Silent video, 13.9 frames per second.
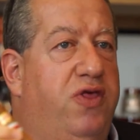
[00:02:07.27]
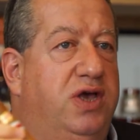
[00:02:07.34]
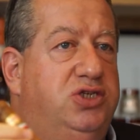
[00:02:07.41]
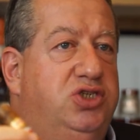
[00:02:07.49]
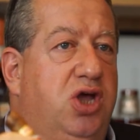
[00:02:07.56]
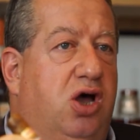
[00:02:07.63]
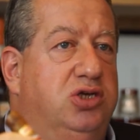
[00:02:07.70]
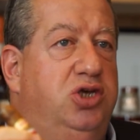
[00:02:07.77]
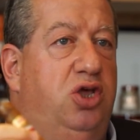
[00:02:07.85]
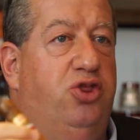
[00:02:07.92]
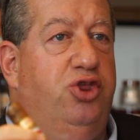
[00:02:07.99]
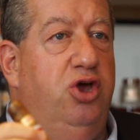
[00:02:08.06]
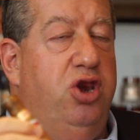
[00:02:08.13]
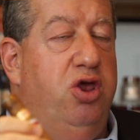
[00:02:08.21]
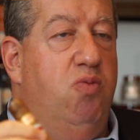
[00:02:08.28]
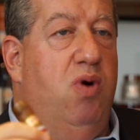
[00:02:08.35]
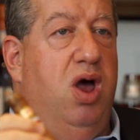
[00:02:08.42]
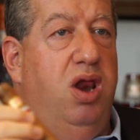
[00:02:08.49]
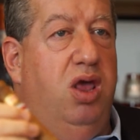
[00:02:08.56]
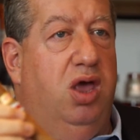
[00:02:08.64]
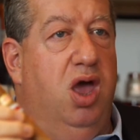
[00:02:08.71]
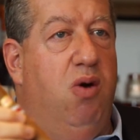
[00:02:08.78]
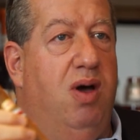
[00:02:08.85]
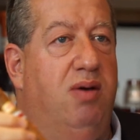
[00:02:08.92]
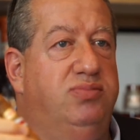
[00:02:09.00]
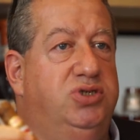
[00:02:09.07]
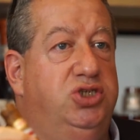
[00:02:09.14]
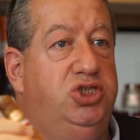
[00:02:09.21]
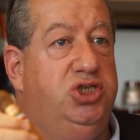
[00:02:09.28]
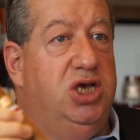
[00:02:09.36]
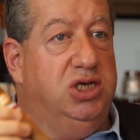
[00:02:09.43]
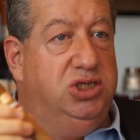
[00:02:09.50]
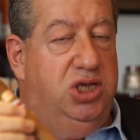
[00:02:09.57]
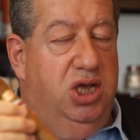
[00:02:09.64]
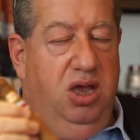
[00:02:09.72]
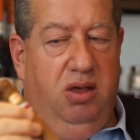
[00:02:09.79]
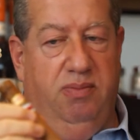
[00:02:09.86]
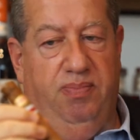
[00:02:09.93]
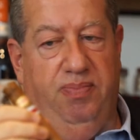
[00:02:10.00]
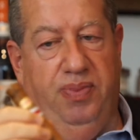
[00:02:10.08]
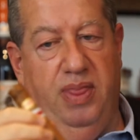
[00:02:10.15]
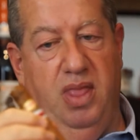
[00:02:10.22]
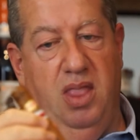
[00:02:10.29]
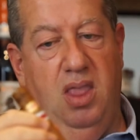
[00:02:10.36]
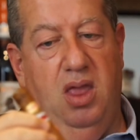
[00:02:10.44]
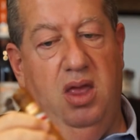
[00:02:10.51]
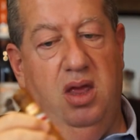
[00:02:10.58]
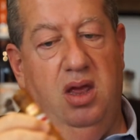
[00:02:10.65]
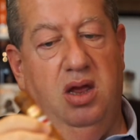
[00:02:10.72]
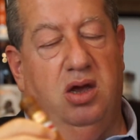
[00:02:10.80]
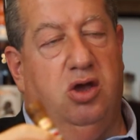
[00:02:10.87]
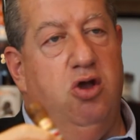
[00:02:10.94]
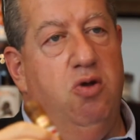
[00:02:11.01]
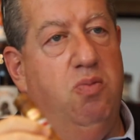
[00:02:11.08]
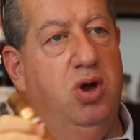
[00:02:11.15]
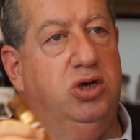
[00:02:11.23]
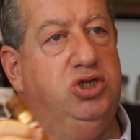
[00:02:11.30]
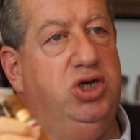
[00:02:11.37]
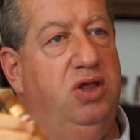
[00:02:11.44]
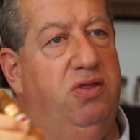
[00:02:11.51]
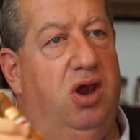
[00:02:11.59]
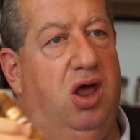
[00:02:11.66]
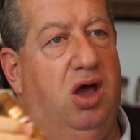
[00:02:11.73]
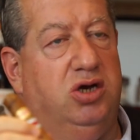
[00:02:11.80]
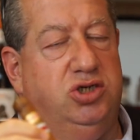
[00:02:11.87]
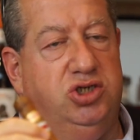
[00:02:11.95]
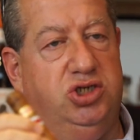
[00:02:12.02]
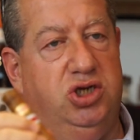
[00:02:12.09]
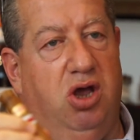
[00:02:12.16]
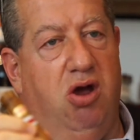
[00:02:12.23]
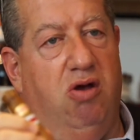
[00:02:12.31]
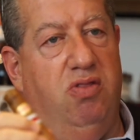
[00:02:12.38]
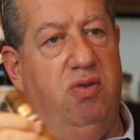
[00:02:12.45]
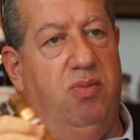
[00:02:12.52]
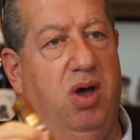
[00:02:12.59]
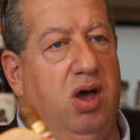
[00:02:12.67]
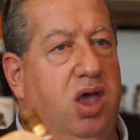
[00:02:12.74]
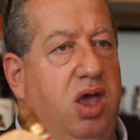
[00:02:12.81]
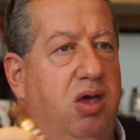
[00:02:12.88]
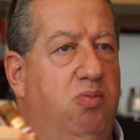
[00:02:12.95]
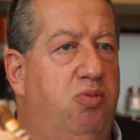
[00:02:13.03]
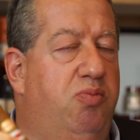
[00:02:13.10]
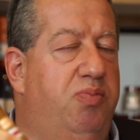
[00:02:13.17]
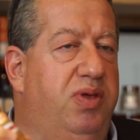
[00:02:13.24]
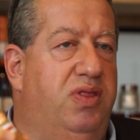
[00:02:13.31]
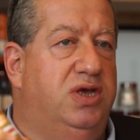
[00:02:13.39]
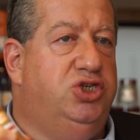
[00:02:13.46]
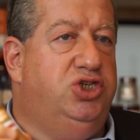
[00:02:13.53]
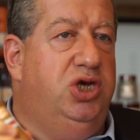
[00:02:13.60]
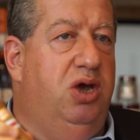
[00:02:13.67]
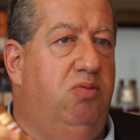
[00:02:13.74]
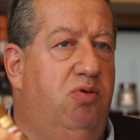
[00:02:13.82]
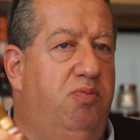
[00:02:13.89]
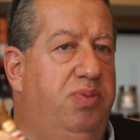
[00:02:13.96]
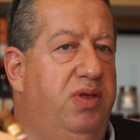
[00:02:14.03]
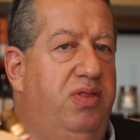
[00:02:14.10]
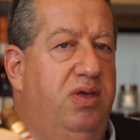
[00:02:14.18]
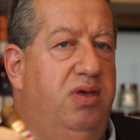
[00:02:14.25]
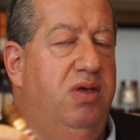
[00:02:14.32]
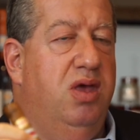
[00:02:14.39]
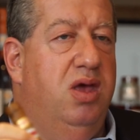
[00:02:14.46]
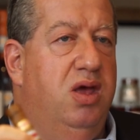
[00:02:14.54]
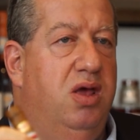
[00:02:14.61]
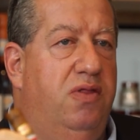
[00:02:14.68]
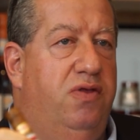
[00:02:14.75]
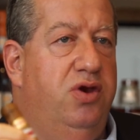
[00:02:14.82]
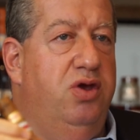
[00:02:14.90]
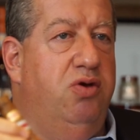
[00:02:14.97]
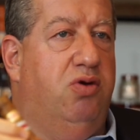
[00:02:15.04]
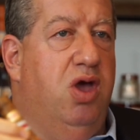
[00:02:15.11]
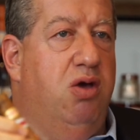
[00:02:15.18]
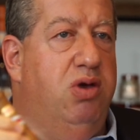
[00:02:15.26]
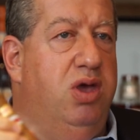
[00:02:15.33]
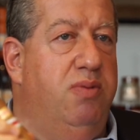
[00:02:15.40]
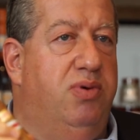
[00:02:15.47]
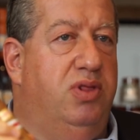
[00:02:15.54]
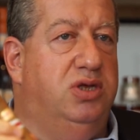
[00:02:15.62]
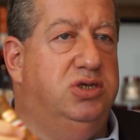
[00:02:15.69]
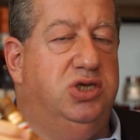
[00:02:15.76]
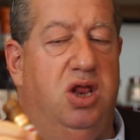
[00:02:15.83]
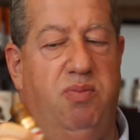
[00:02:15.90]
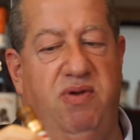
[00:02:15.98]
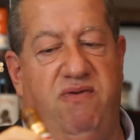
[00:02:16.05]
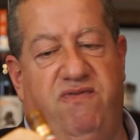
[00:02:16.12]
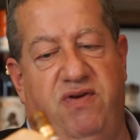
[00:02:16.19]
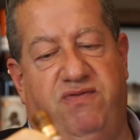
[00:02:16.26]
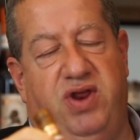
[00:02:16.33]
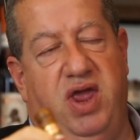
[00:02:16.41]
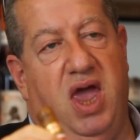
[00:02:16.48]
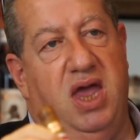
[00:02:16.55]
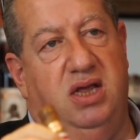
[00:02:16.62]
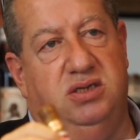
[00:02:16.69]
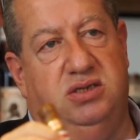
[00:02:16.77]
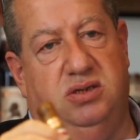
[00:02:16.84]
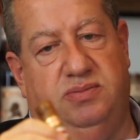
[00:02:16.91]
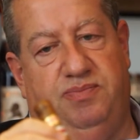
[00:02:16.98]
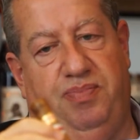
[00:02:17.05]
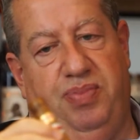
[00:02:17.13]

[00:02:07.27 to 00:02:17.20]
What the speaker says: They start at 31 and go up to 60. Commercially, the largest cigar on the market will be this year, will be the new Cohiba that's going to be 58.